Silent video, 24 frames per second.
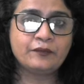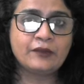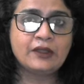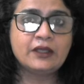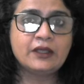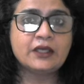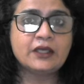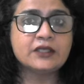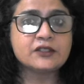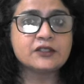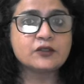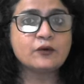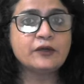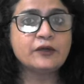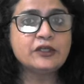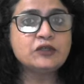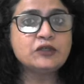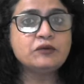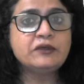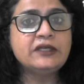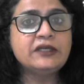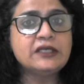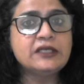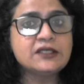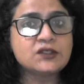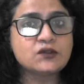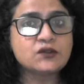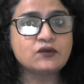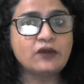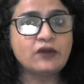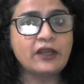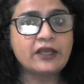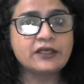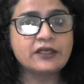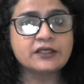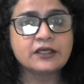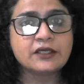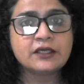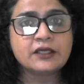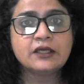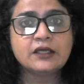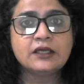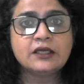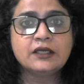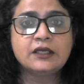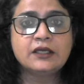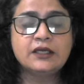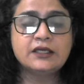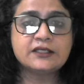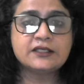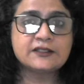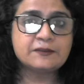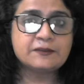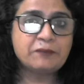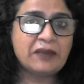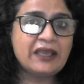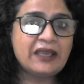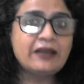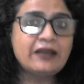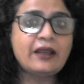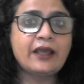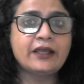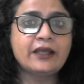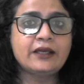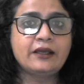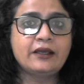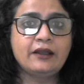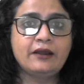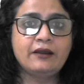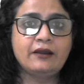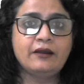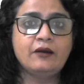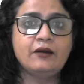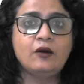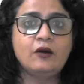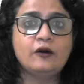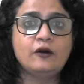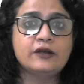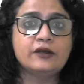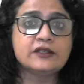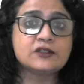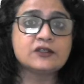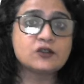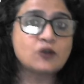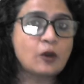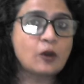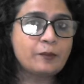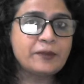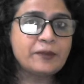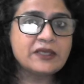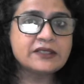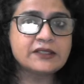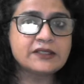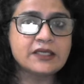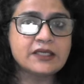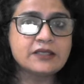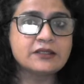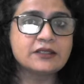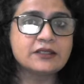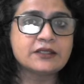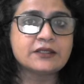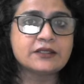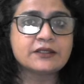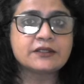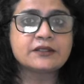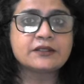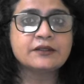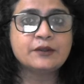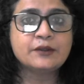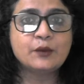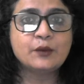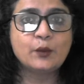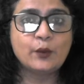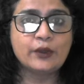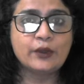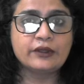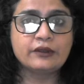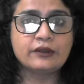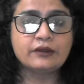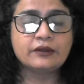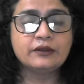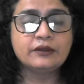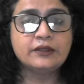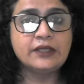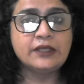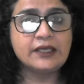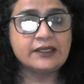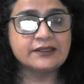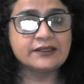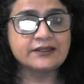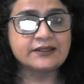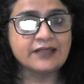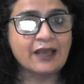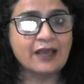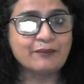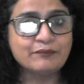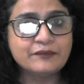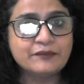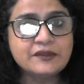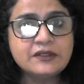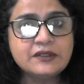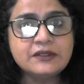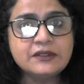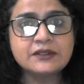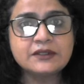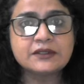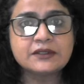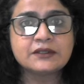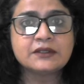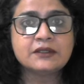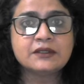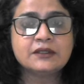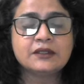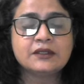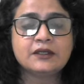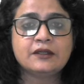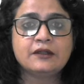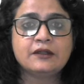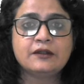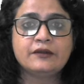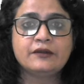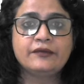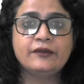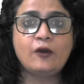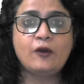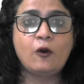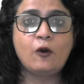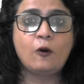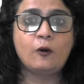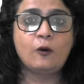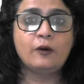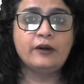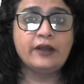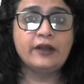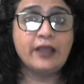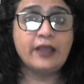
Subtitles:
He is going to illustrate his main idea or his topic sentence with examples or